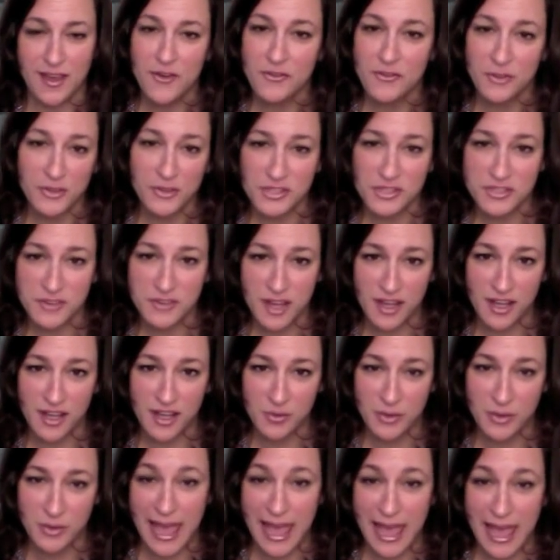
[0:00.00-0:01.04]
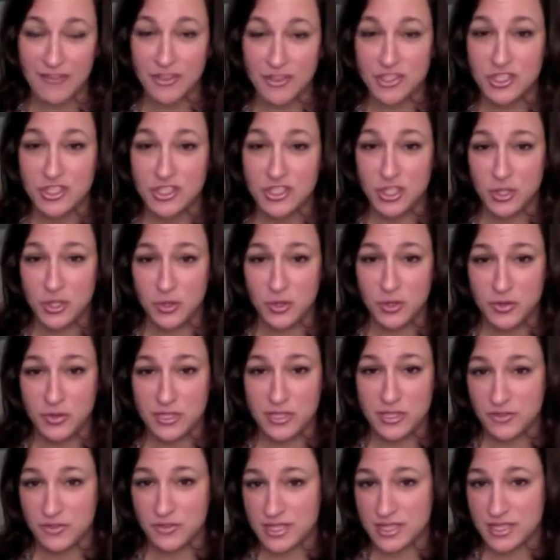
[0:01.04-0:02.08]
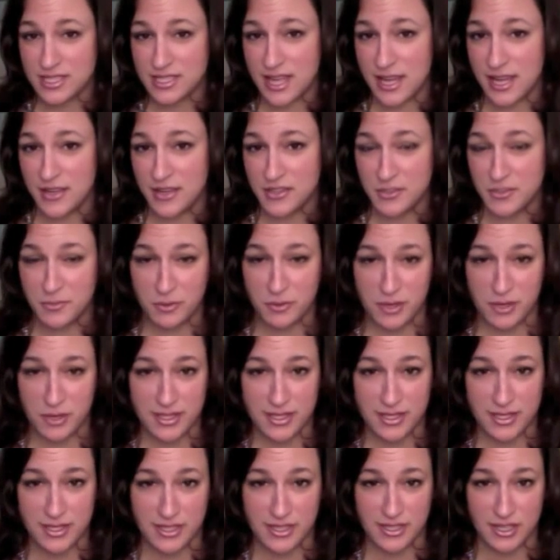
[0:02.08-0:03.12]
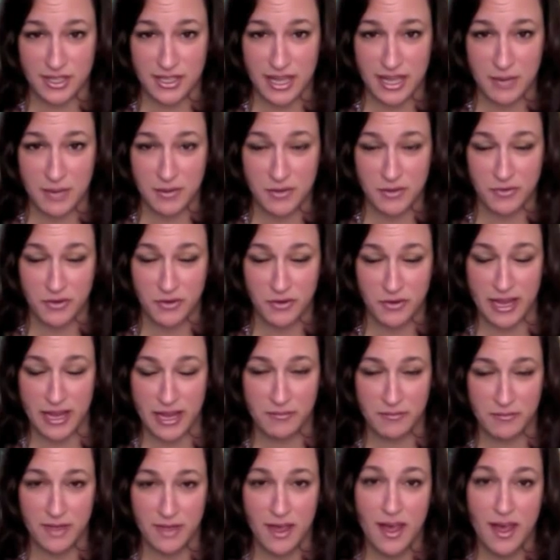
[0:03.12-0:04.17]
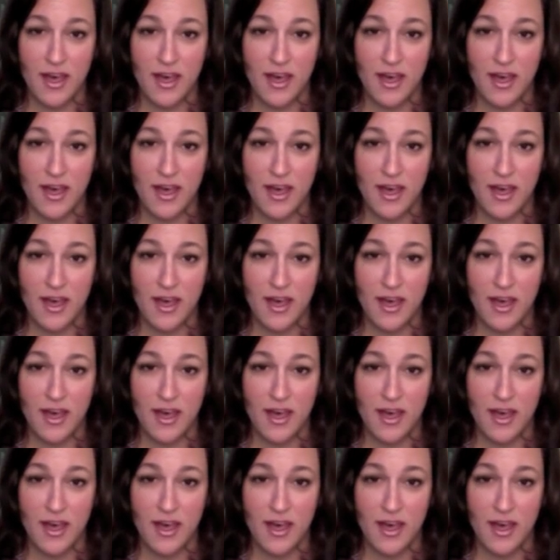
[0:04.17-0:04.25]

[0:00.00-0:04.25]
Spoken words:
First of all, we have two different styles of prints here at Name in the Frame.